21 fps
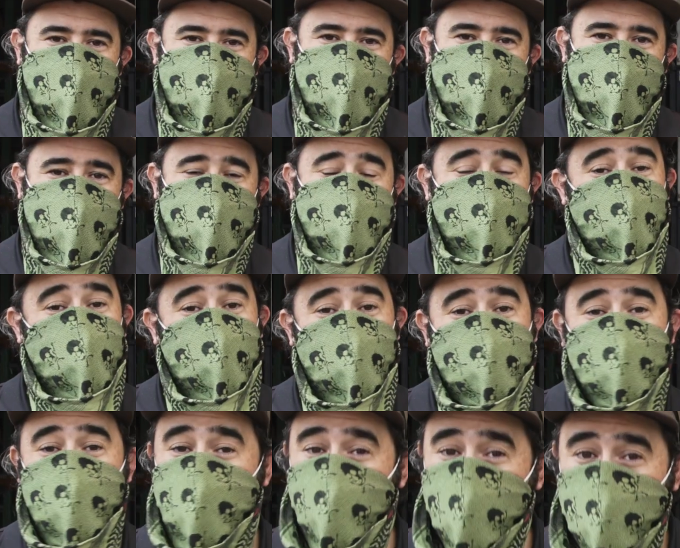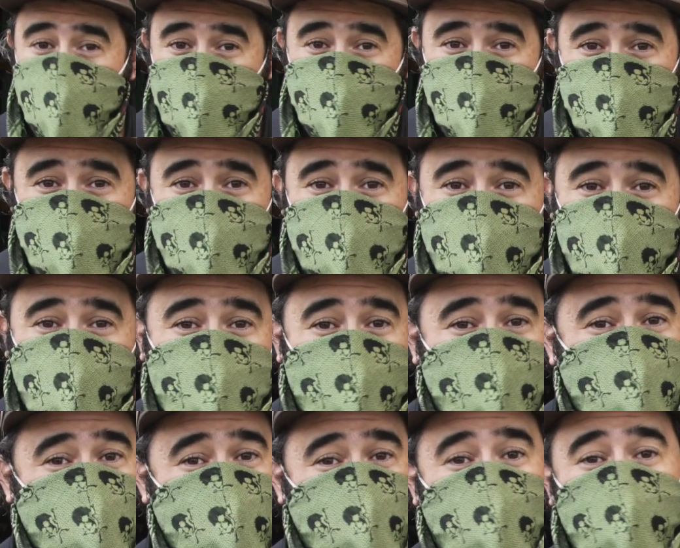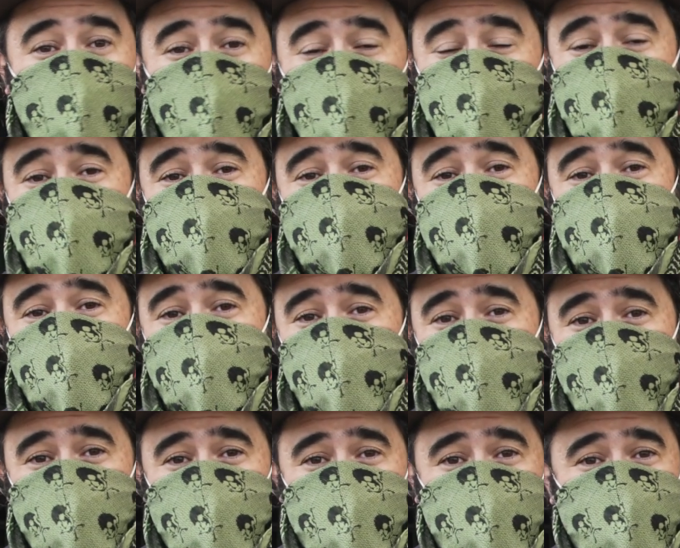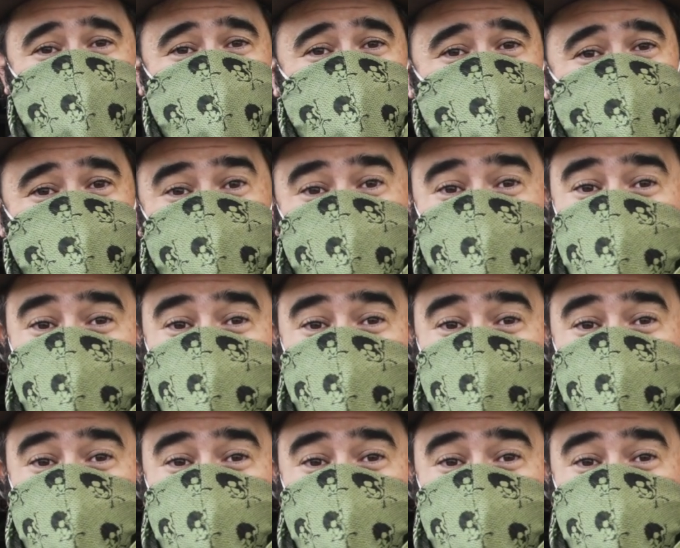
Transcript: That's it. We'll check back later. We'll have some more updates on the car, some